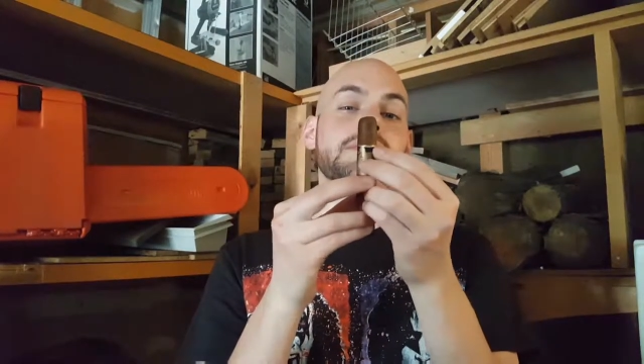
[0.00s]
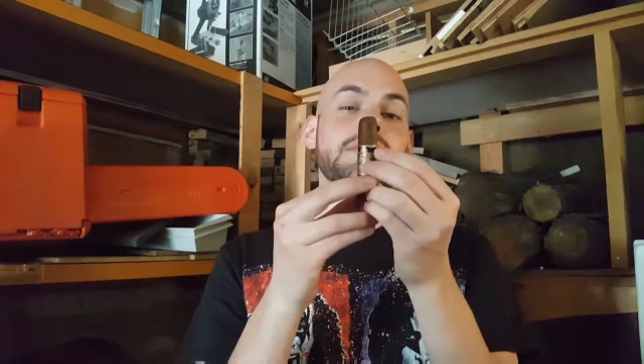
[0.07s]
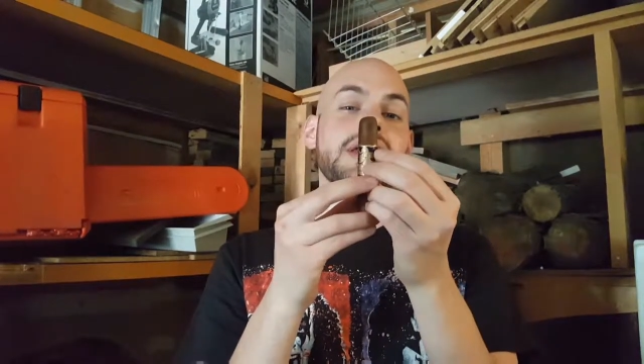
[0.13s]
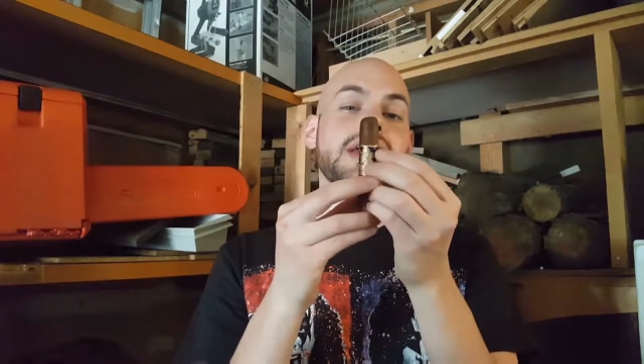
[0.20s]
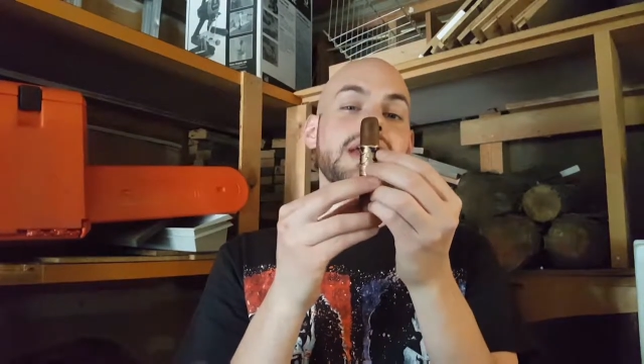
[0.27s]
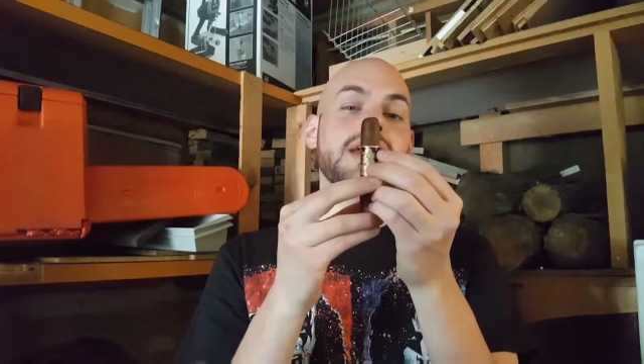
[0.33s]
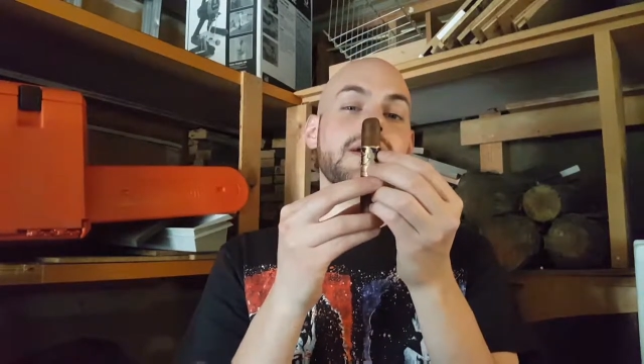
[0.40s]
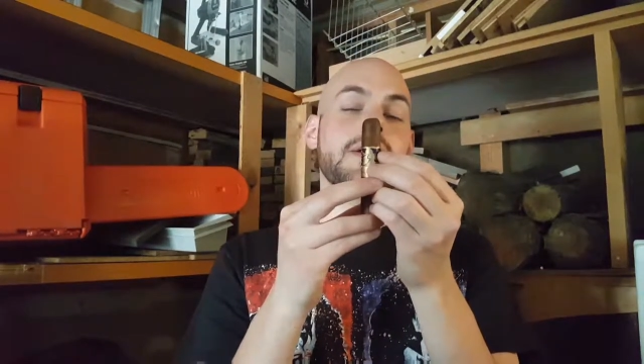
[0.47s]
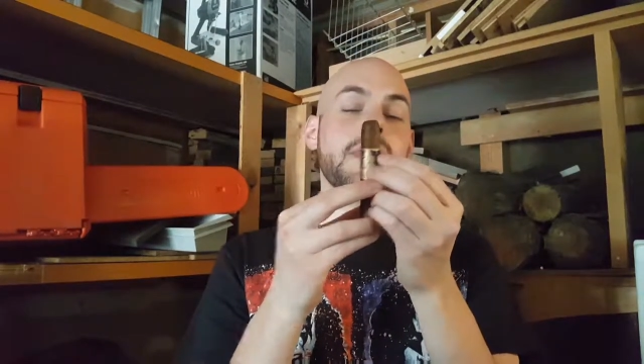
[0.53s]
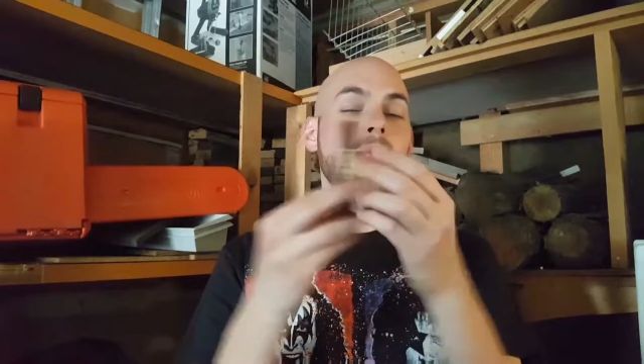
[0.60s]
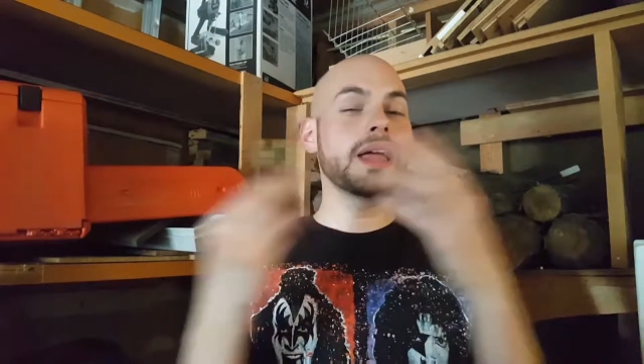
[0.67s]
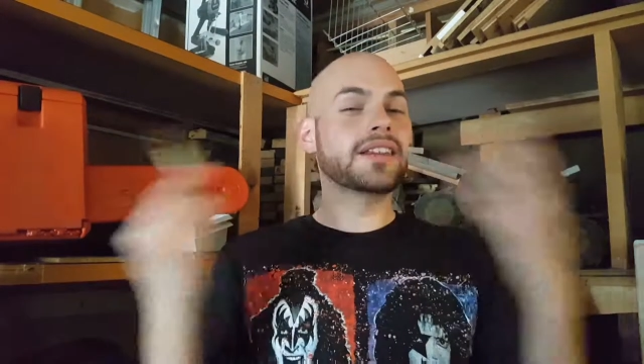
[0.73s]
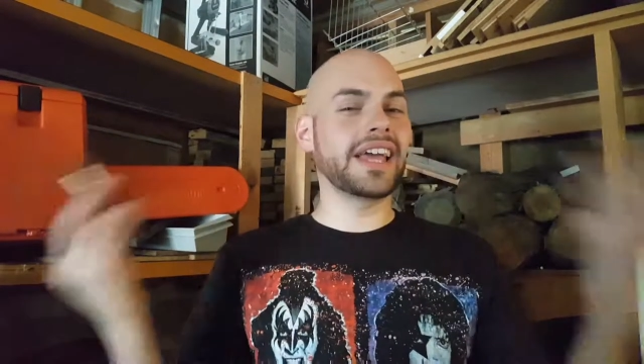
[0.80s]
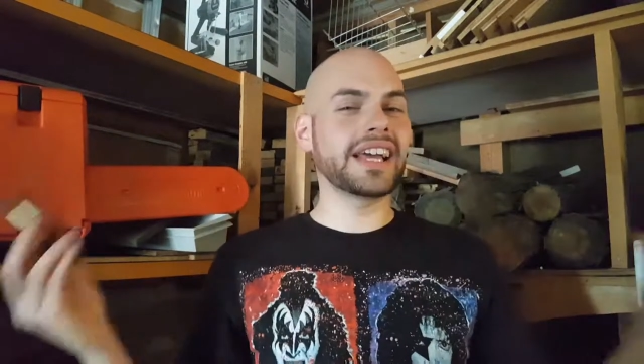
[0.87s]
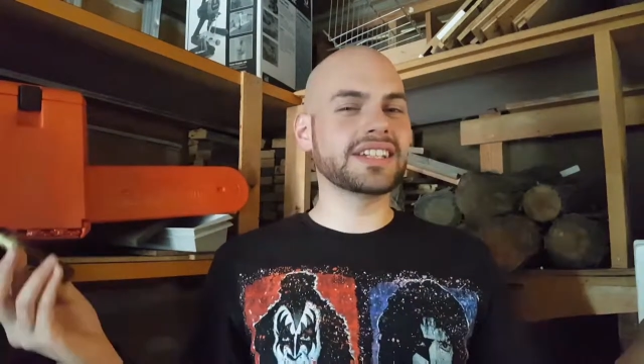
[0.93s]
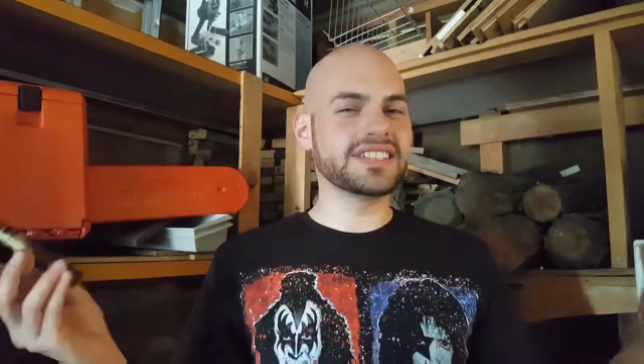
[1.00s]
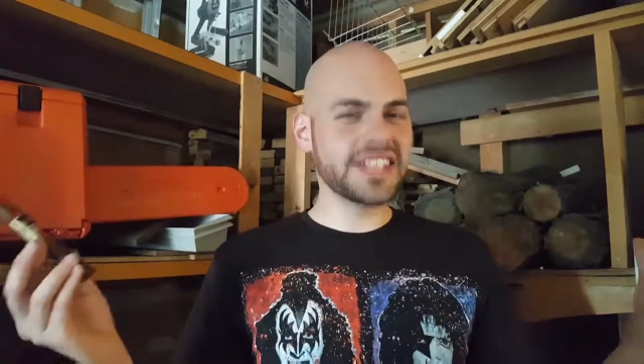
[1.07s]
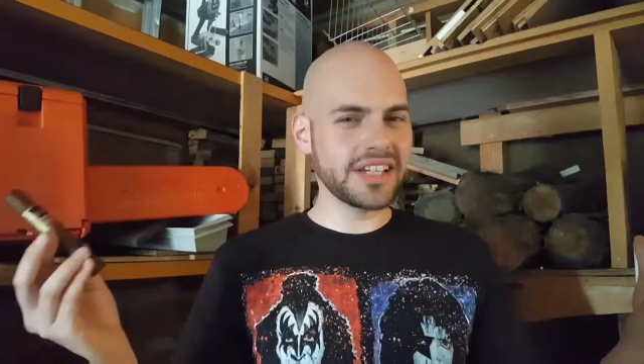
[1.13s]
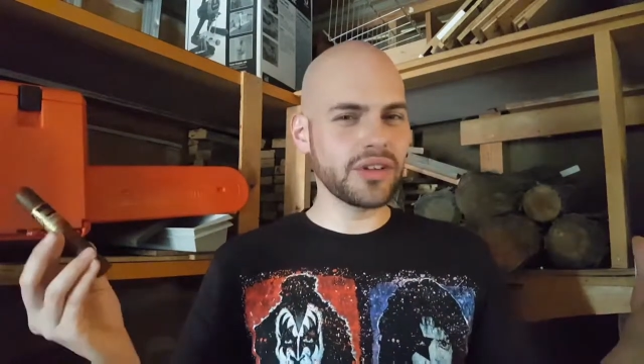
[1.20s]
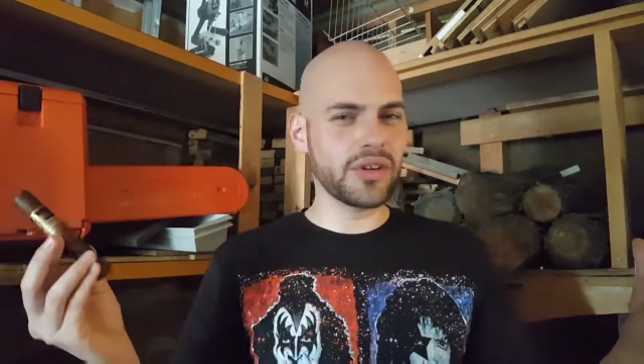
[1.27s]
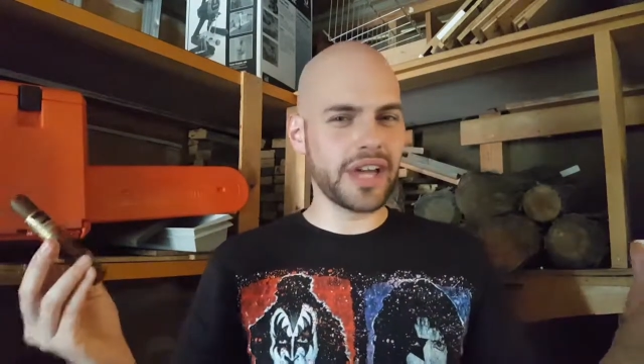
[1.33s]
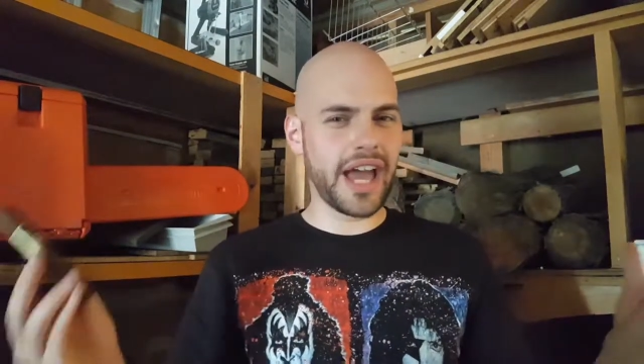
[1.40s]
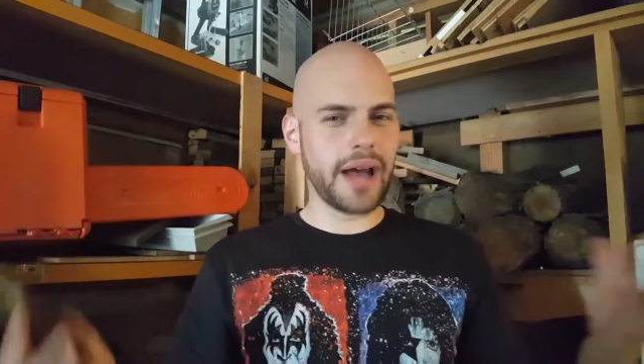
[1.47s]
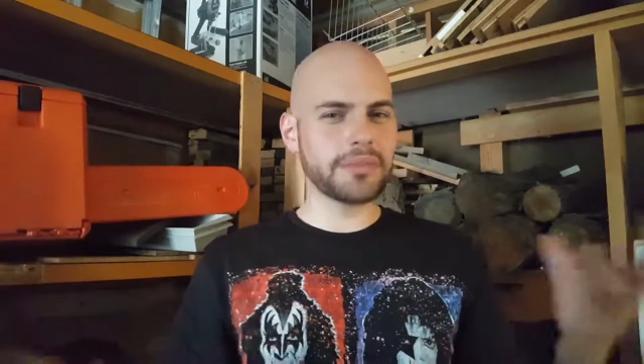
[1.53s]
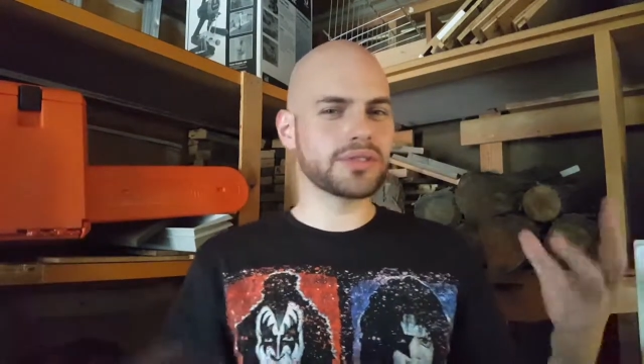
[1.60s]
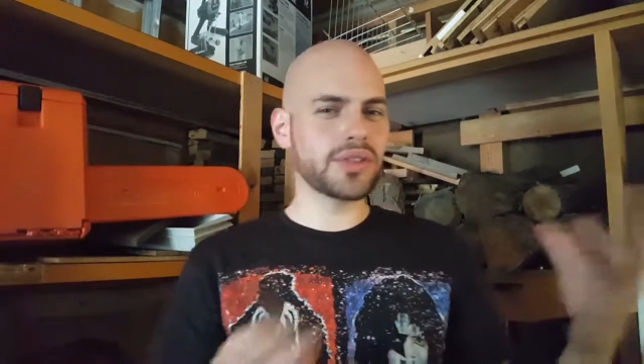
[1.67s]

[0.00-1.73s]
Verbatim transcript: to me like a single cap.